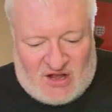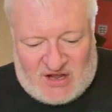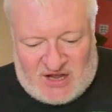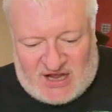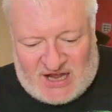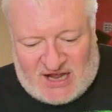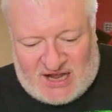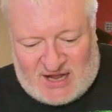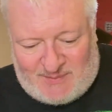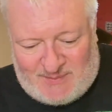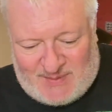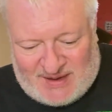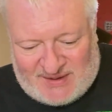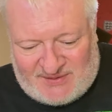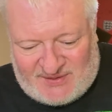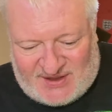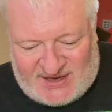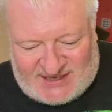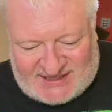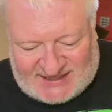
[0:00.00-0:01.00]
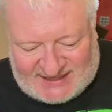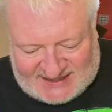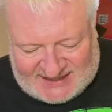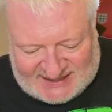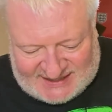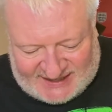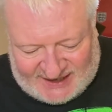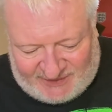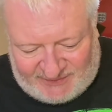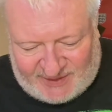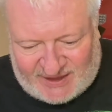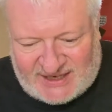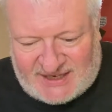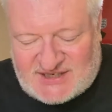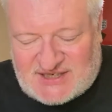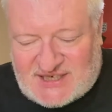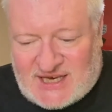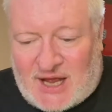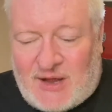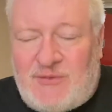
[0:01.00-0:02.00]
This is lovely.
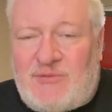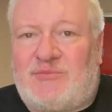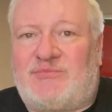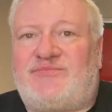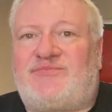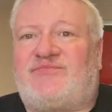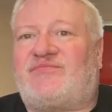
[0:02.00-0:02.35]
So